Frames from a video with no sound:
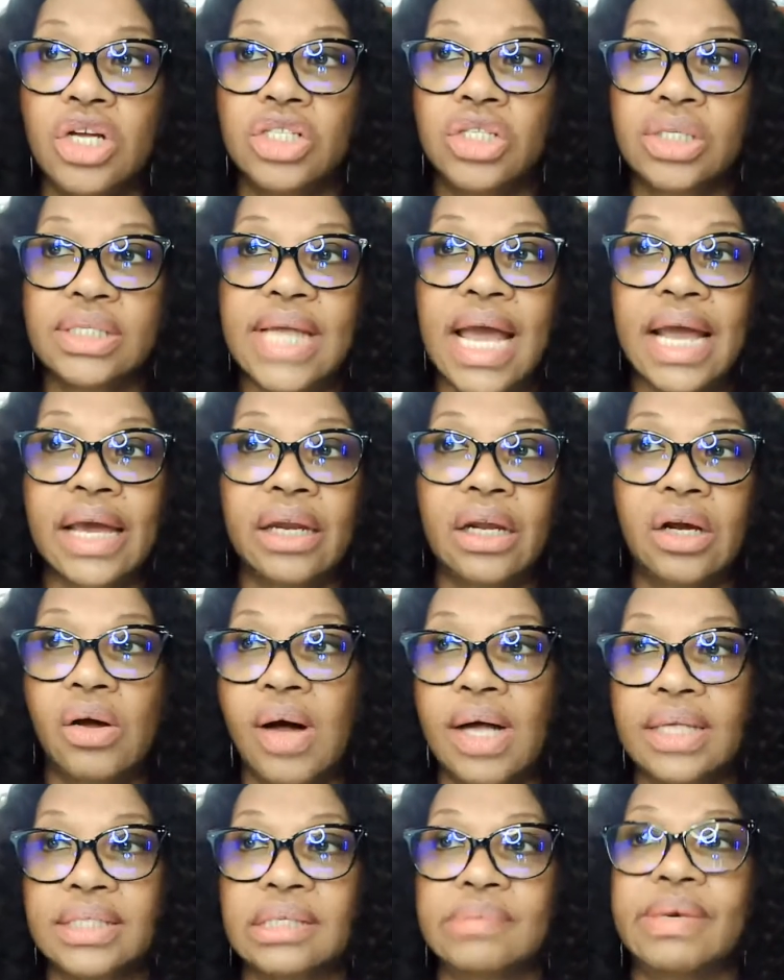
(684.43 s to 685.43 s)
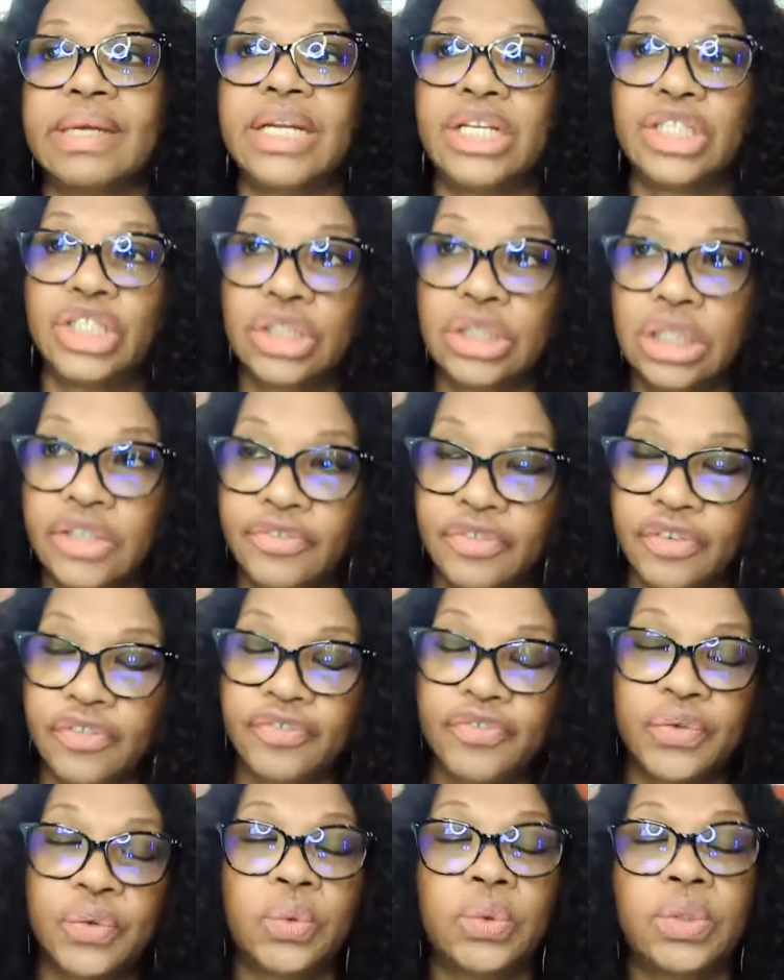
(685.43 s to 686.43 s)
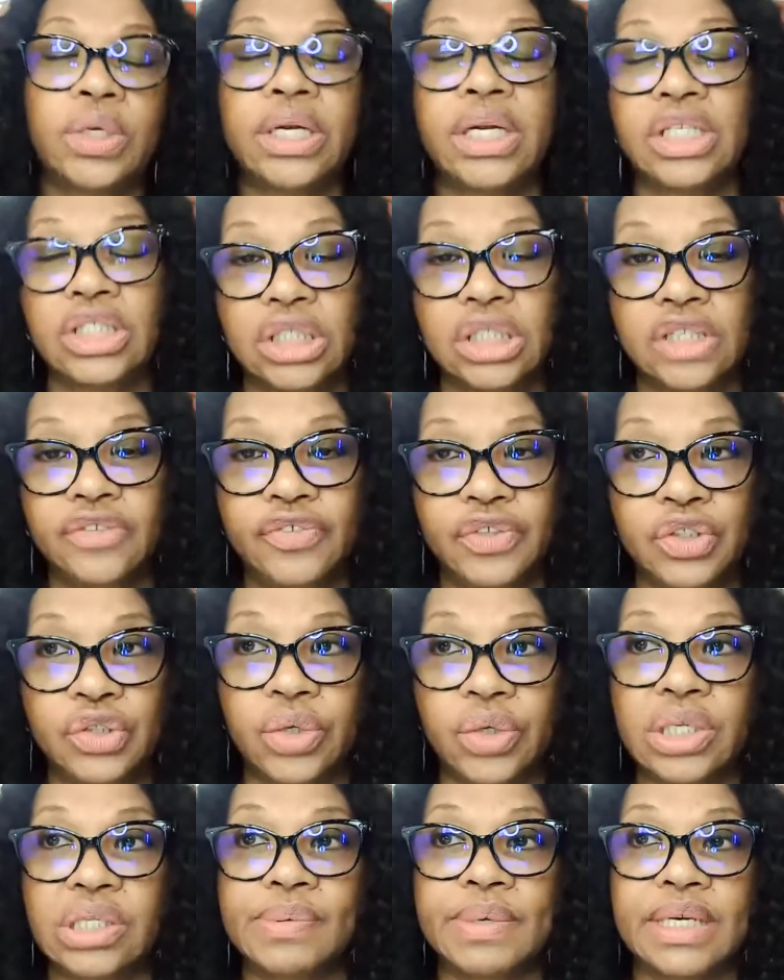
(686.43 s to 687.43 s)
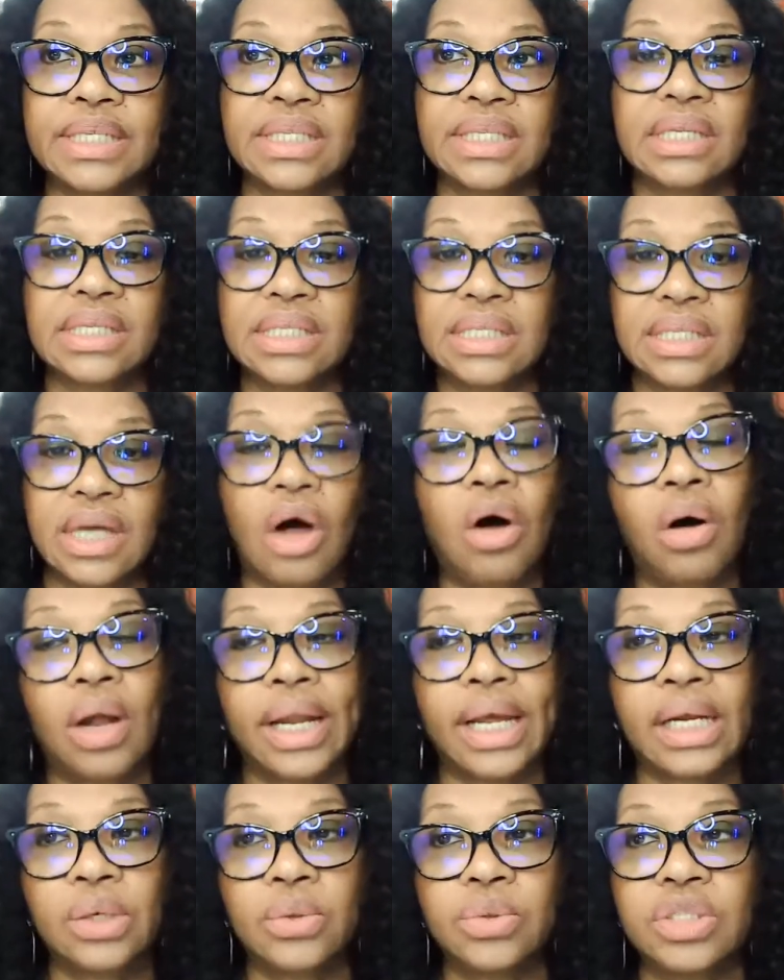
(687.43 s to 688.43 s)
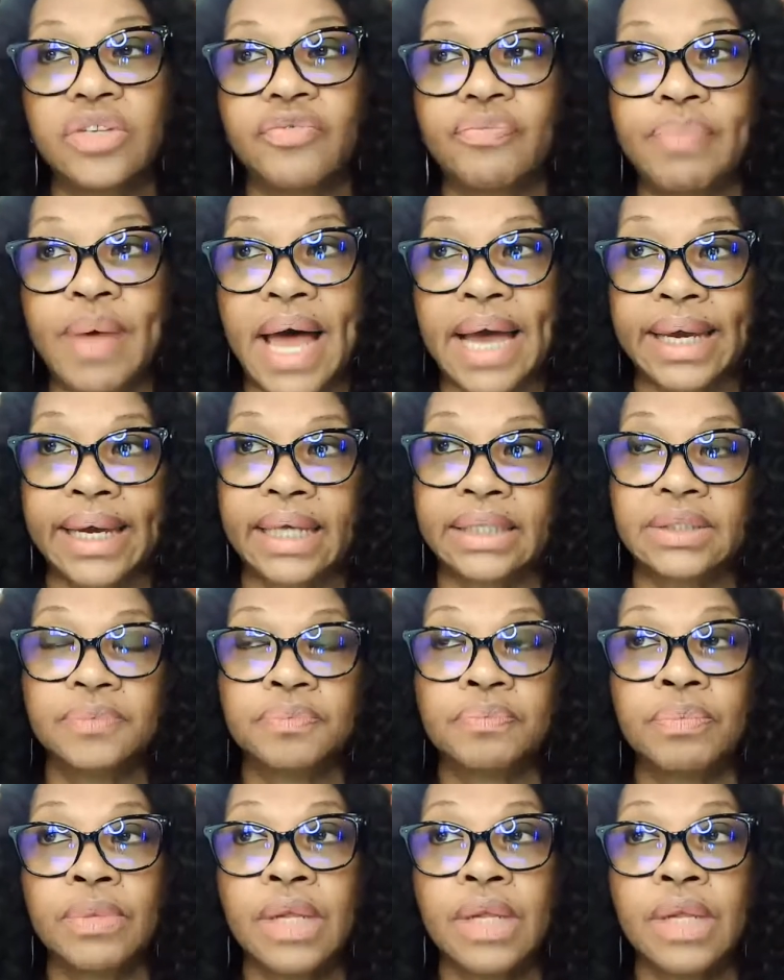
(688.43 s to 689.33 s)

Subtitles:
So it's not going to cost them additionally for food, additionally for drinks, because it's an all-inclusive package.